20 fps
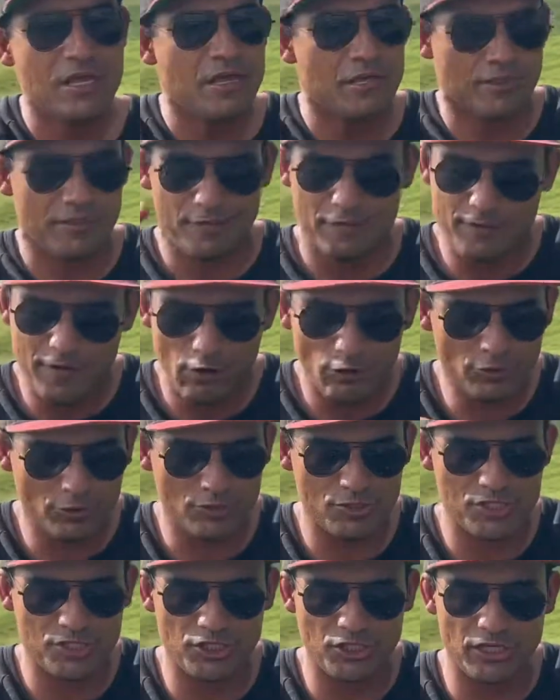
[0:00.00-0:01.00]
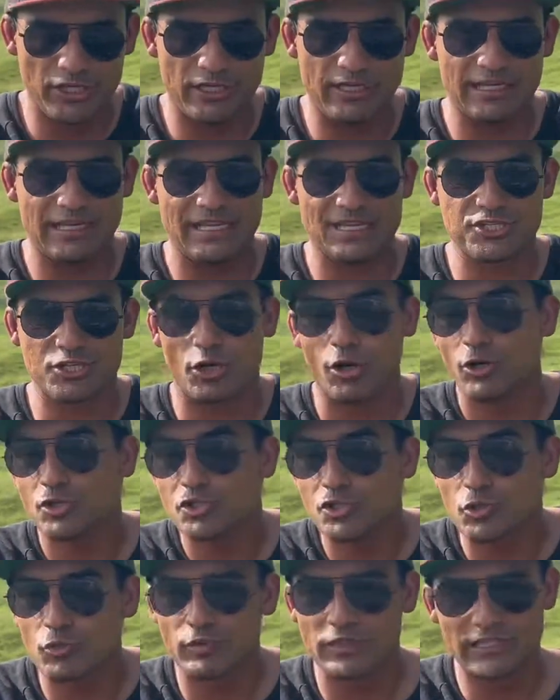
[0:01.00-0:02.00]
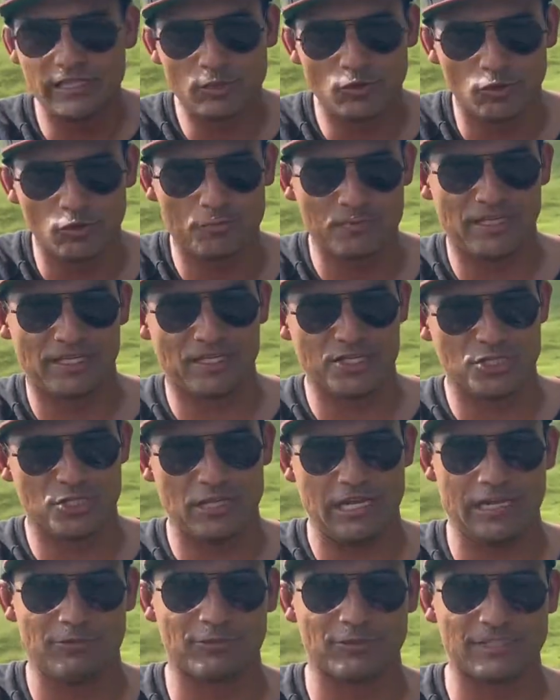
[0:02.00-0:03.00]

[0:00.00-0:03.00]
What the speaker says: the Velcro's good. It's also really cool because you're able to